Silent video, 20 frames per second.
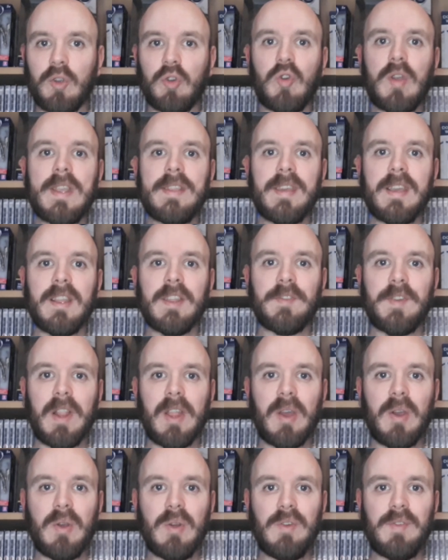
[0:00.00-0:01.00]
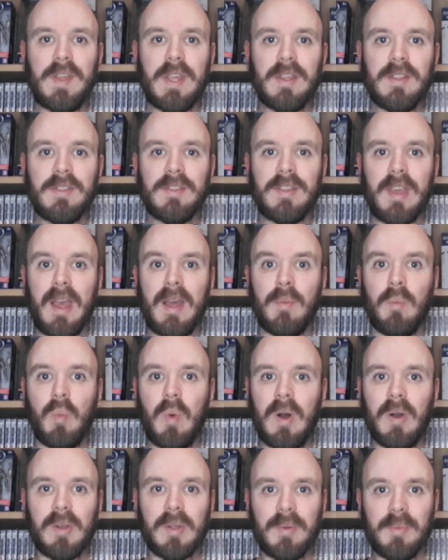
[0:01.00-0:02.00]
Greetings, fellow Whovians, and
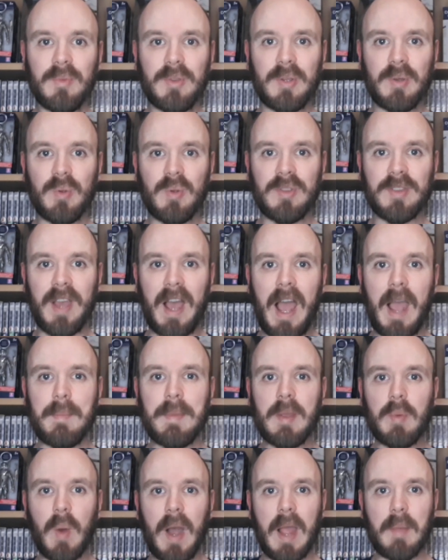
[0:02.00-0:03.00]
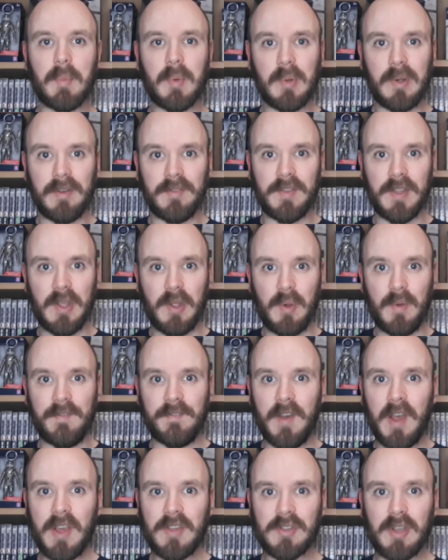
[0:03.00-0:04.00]
welcome to Timey Wimey Review.
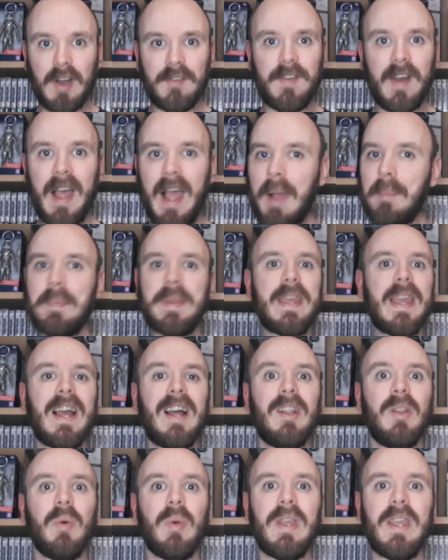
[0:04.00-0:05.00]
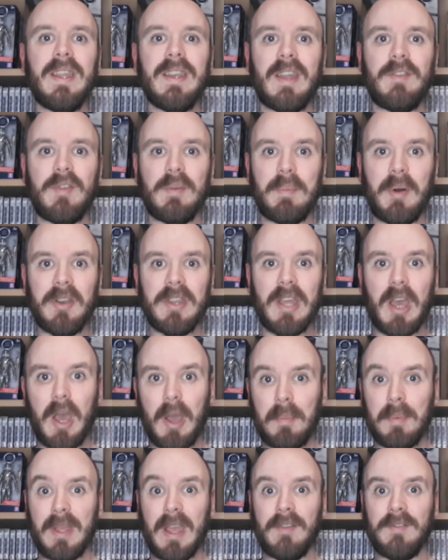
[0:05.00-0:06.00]
First off, happy Halloween, everybody. I
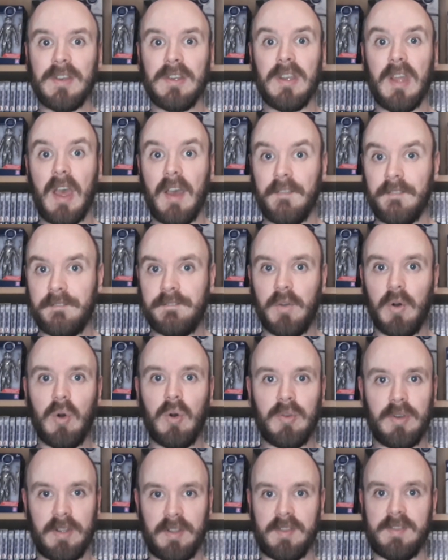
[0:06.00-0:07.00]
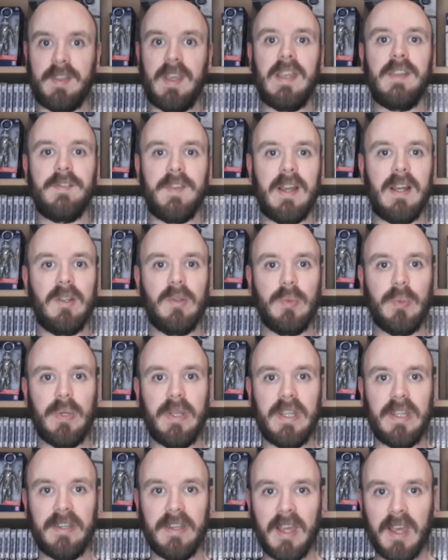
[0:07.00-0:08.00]
hope you're having a fun, safe
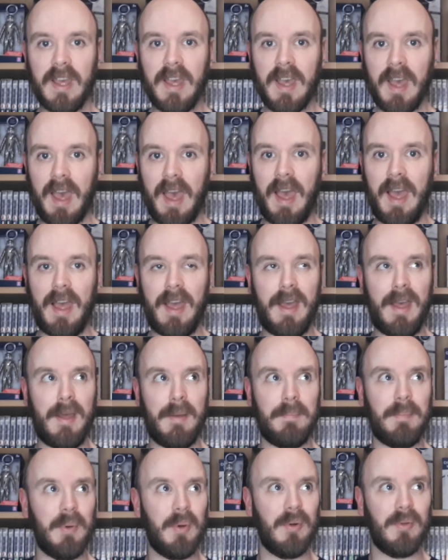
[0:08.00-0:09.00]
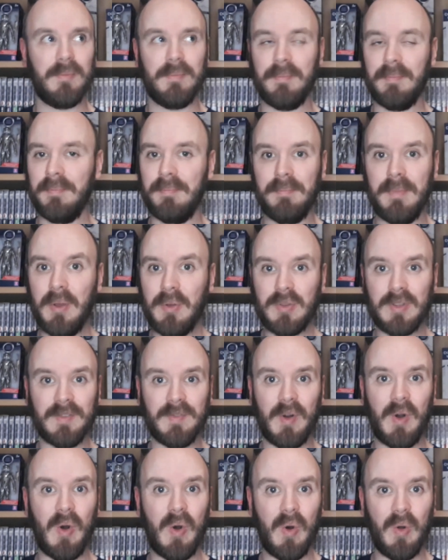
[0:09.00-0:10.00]
Halloween. But most of
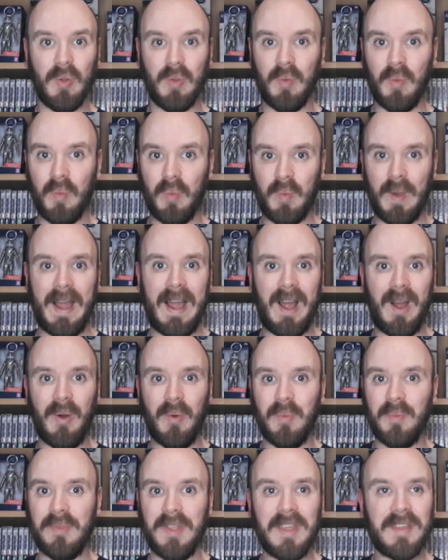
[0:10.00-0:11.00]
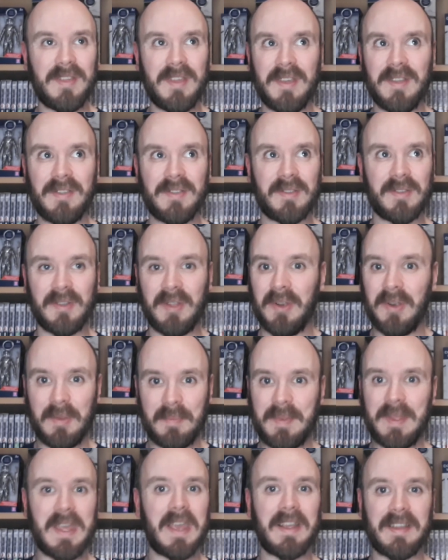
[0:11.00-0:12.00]
all, wow, this is going to
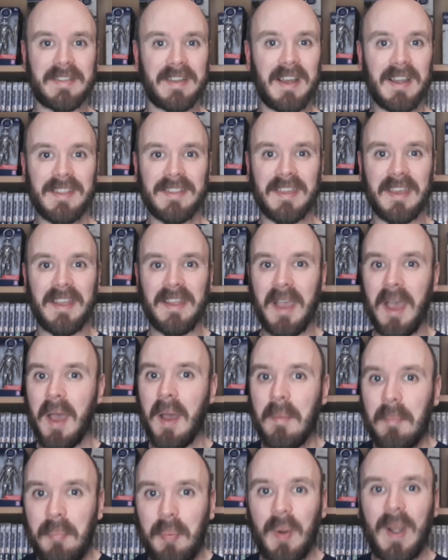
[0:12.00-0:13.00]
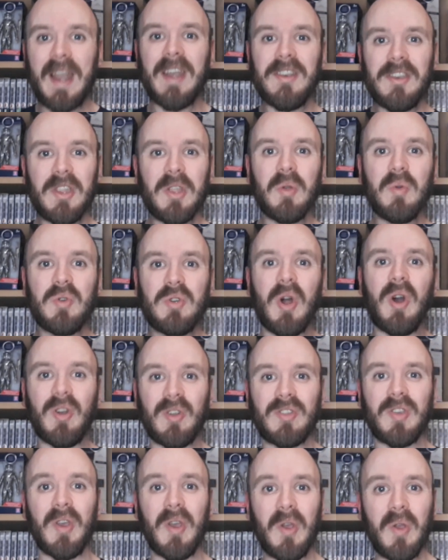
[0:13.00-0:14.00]
be exciting. Brand new
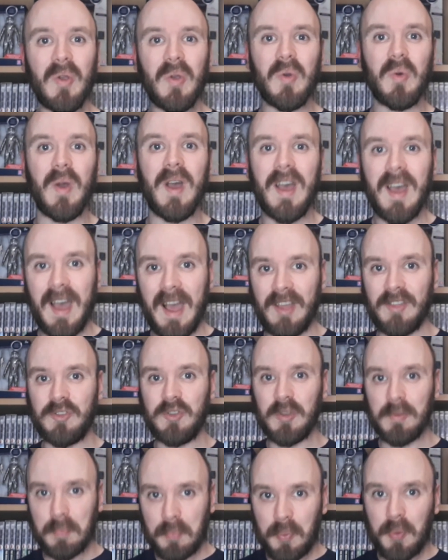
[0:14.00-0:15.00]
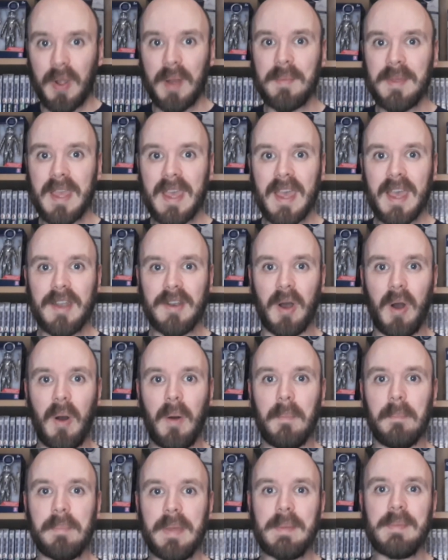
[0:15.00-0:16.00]
Doctor Who has just premiered
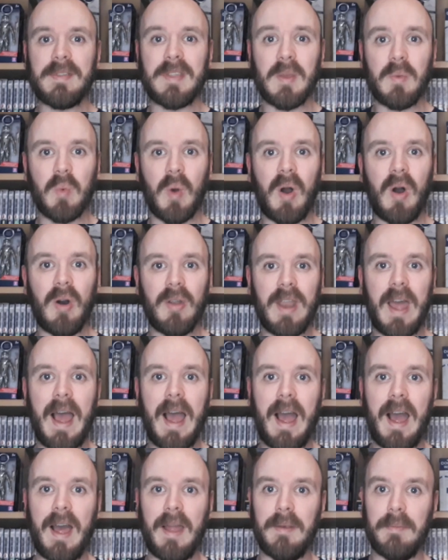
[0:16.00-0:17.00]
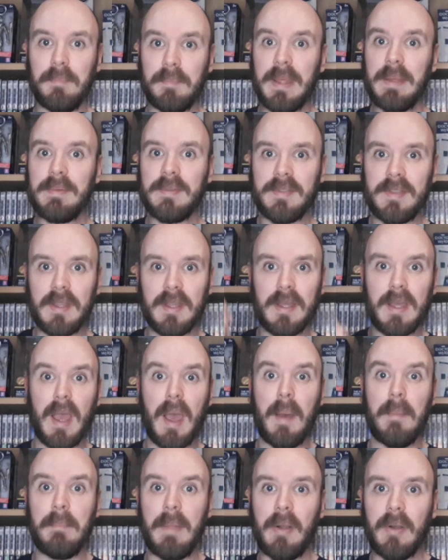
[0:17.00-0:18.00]
on BBC One and BBC
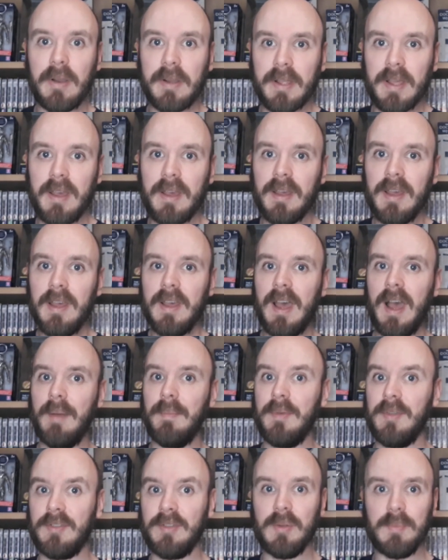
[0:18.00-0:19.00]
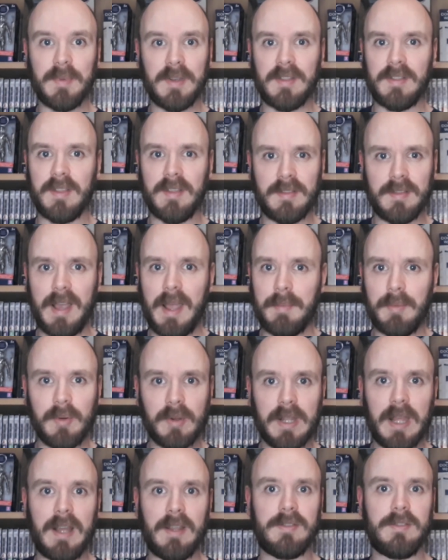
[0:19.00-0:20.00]
America. I'm assuming it's a
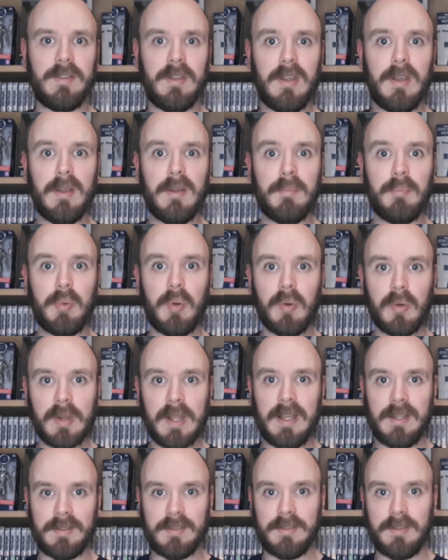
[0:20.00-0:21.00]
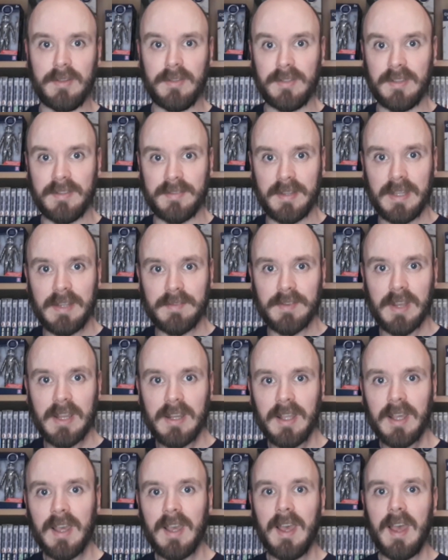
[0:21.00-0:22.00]
simulcast broadcast this
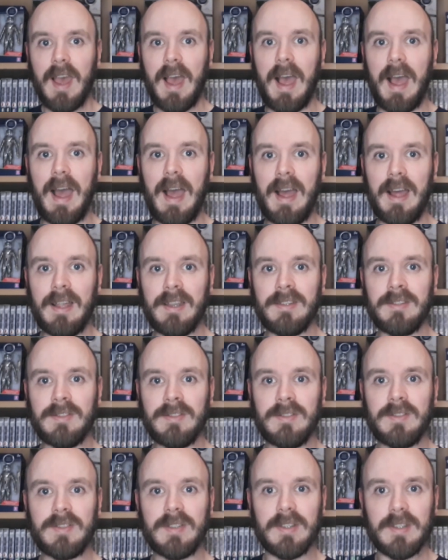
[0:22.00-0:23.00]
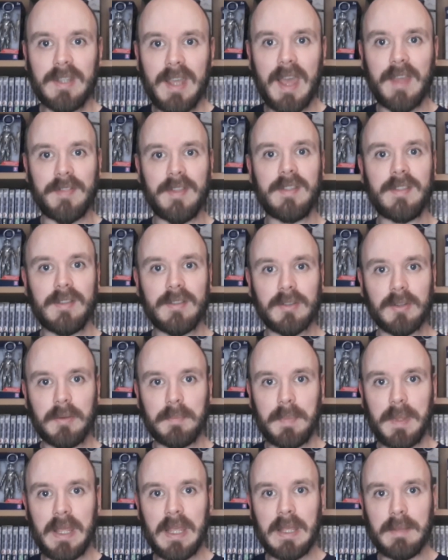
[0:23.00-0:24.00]
evening. And yeah, this is going
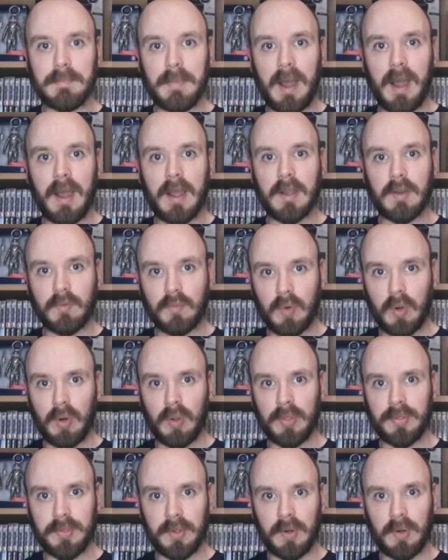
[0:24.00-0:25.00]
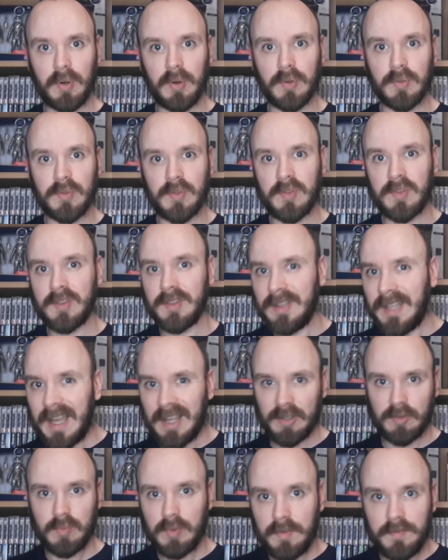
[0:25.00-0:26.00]
to be my raw thoughts
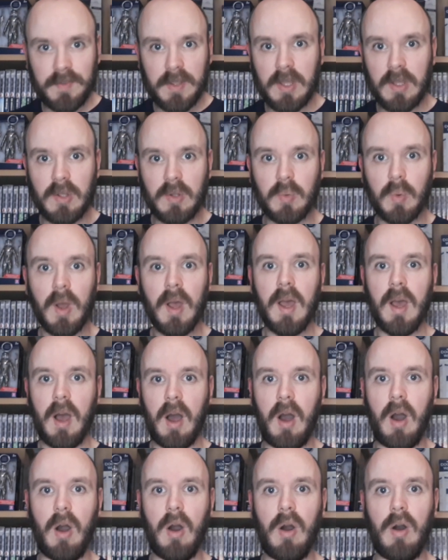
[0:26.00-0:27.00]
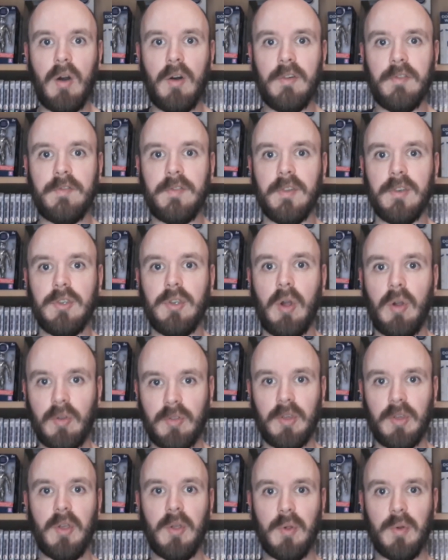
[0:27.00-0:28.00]
slash review of
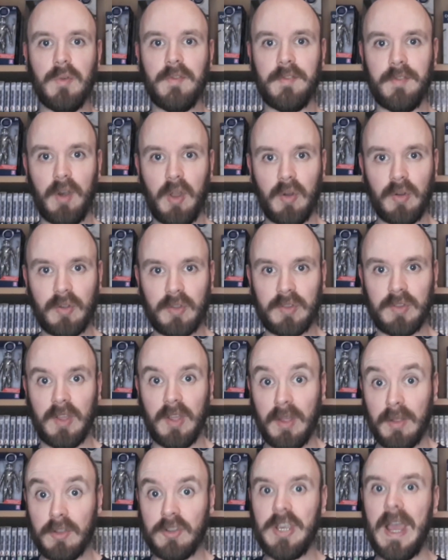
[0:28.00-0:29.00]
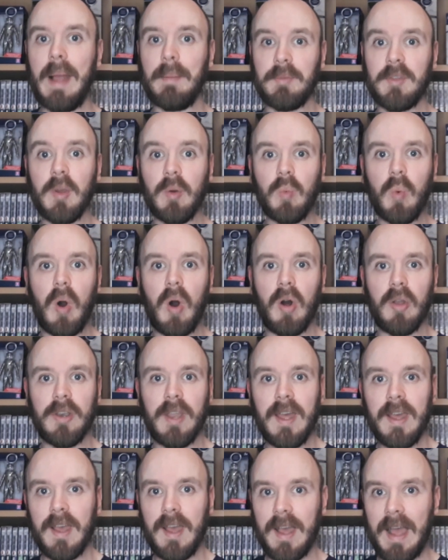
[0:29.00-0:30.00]
Doctor Who Flux Chapter
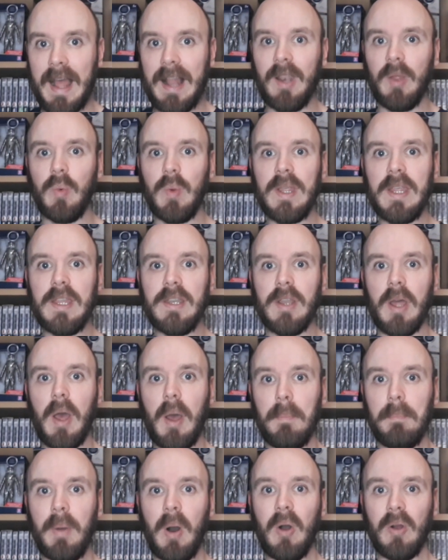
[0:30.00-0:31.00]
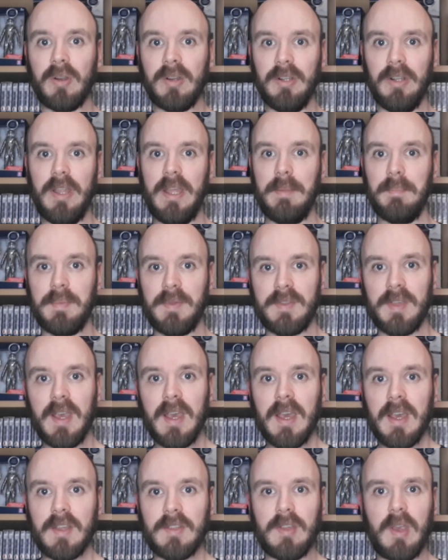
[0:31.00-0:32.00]
1, Halloween Apocalypse.
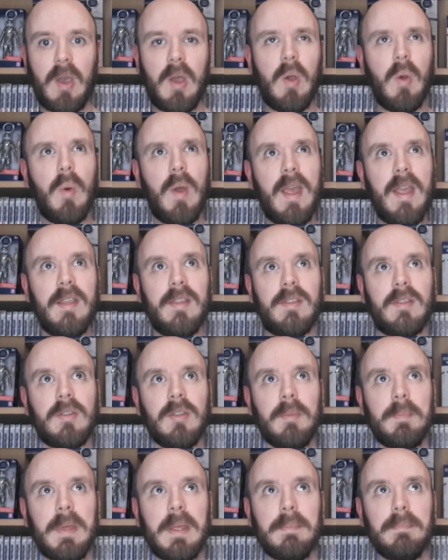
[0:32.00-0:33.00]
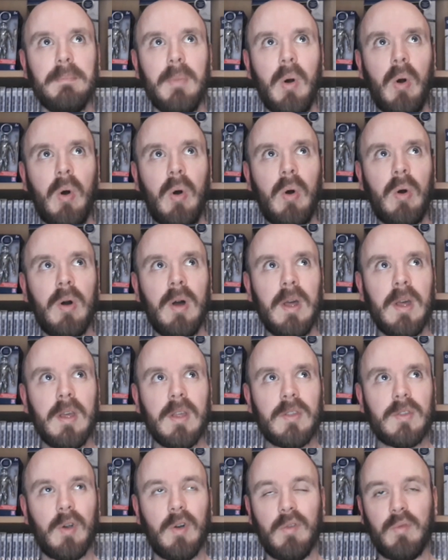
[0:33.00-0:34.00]
So it's going to be more
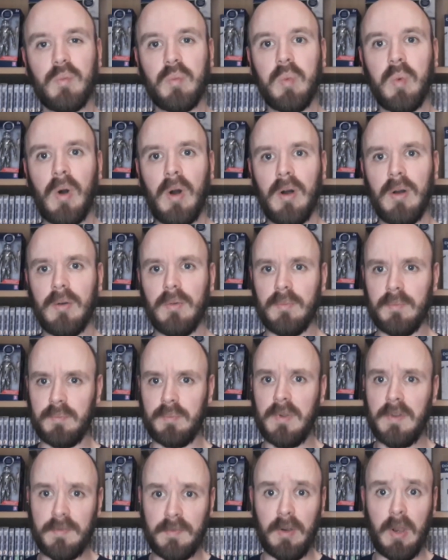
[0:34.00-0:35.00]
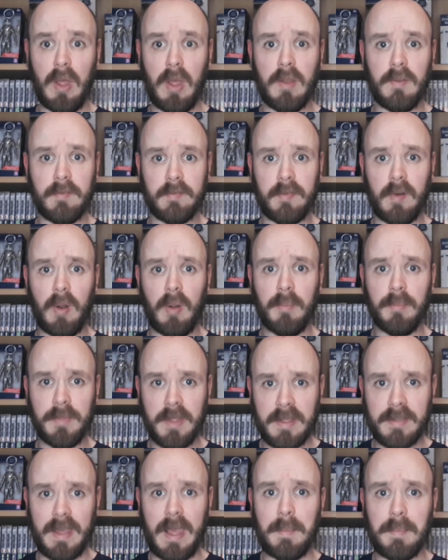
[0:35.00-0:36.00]
sort of what we've learned from
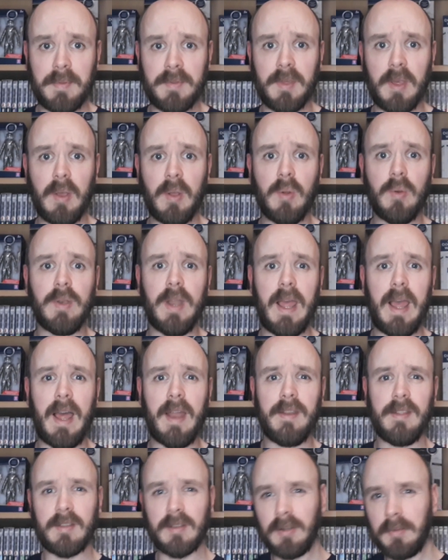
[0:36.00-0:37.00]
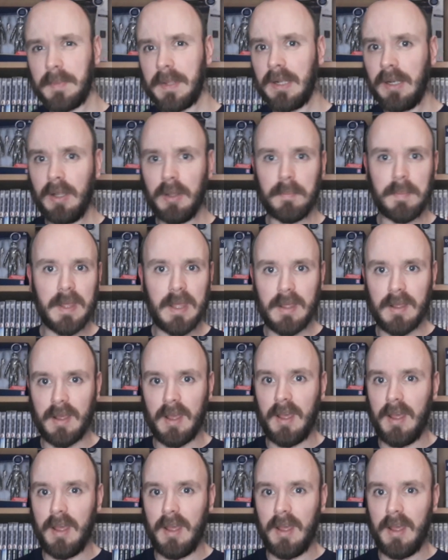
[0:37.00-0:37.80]
this episode, and it's going to be a little bit